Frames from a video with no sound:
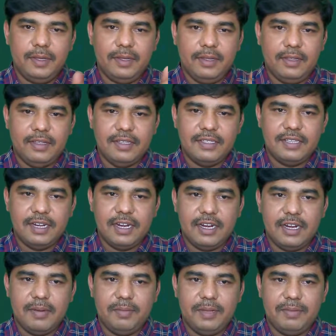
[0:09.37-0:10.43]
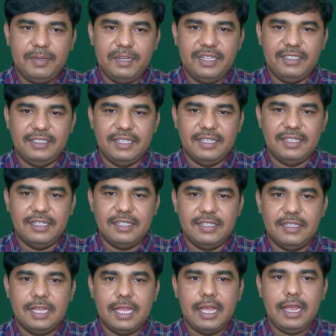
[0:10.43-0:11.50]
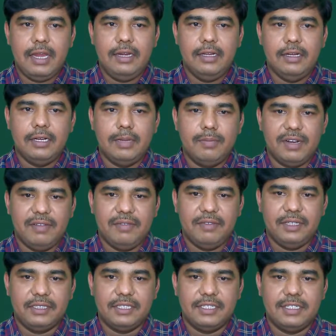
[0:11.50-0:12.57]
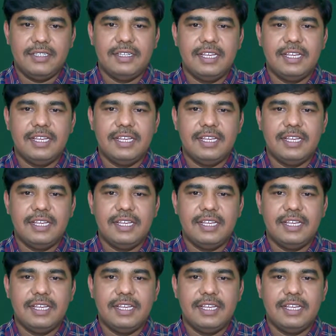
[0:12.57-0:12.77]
circular permutations and number of functions.